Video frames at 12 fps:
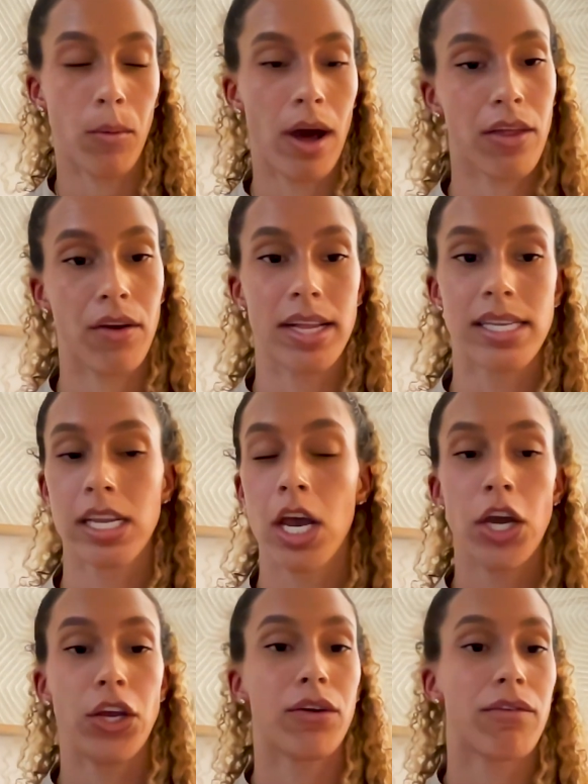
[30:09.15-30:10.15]
whether it's
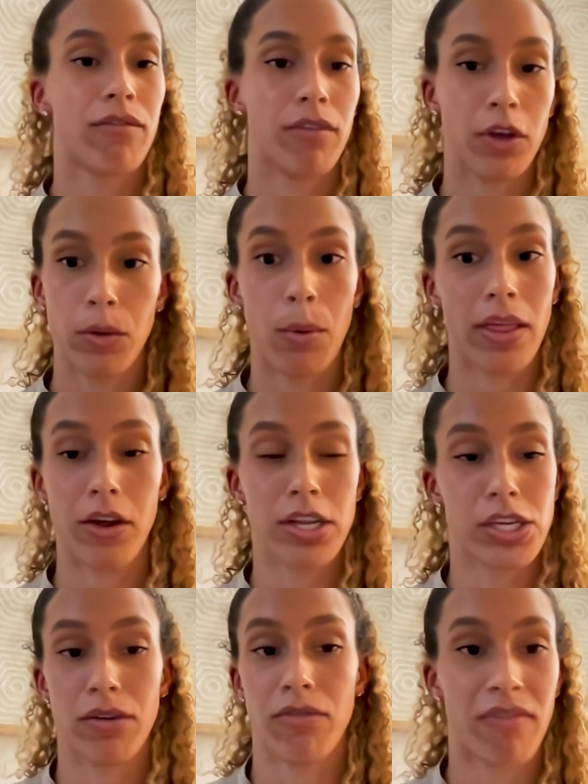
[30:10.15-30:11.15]

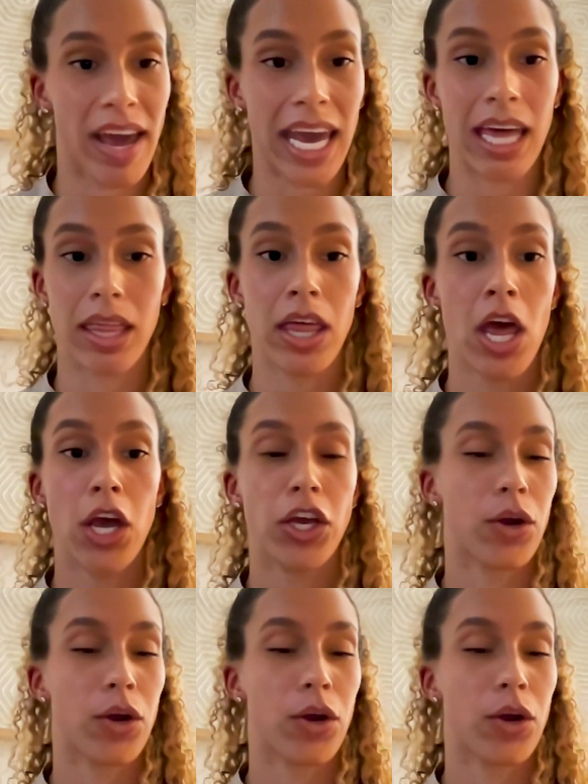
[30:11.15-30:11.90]
your faith,